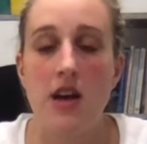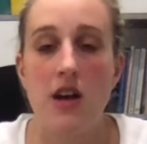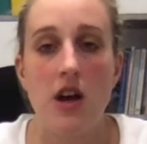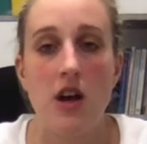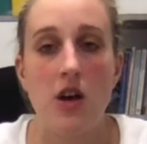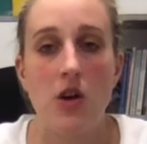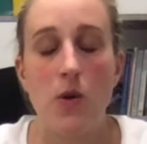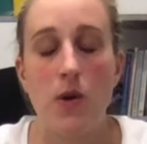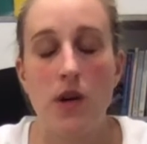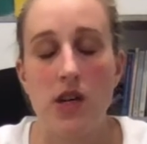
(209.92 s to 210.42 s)

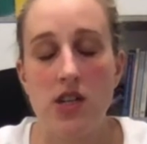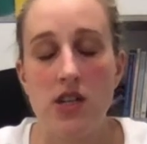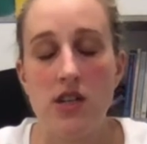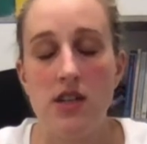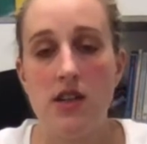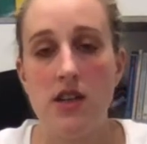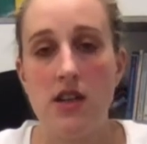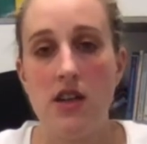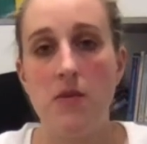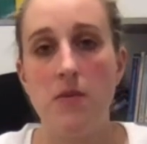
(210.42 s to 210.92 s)
Questions that
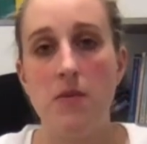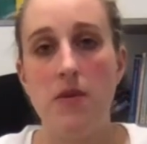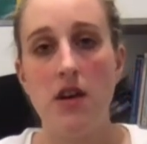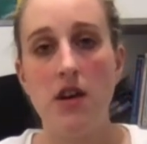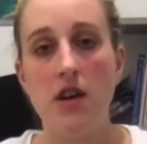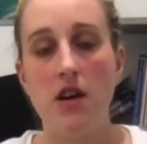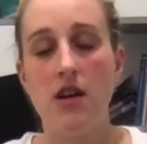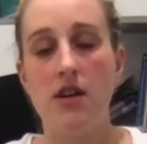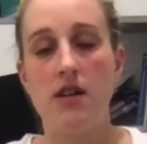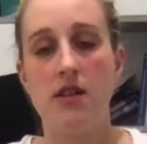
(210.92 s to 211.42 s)
can be
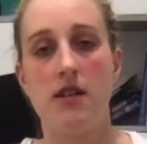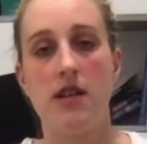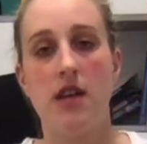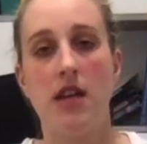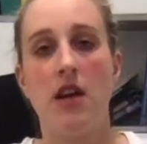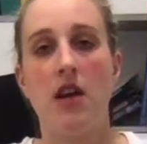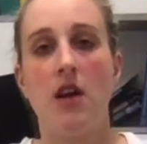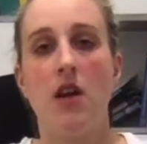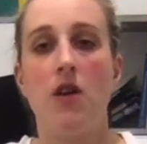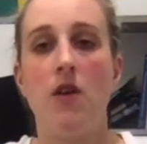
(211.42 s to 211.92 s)
asked
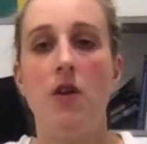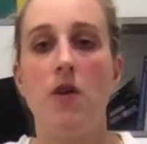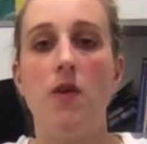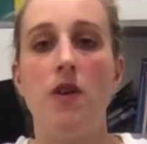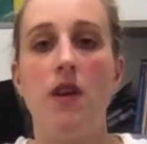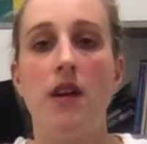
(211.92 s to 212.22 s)
include: